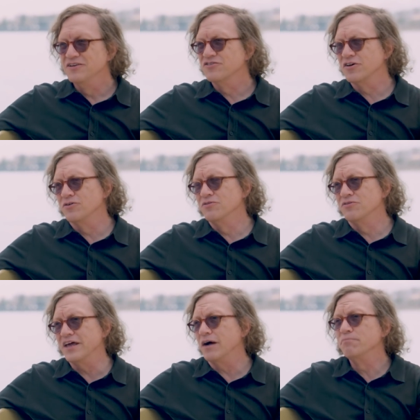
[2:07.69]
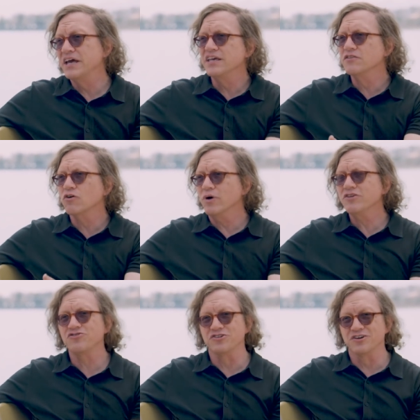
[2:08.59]
So then I'm begging the
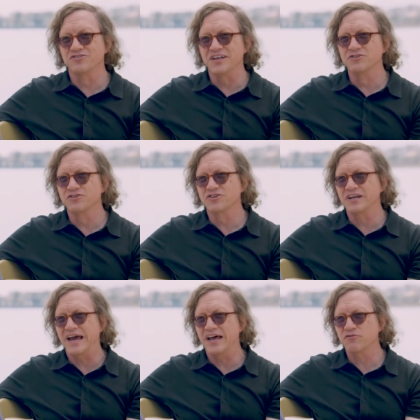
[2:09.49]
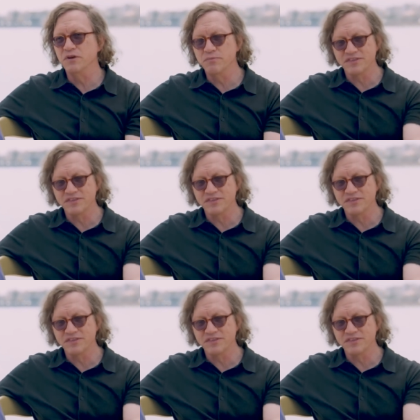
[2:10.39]
question, because then you're just going to ask me,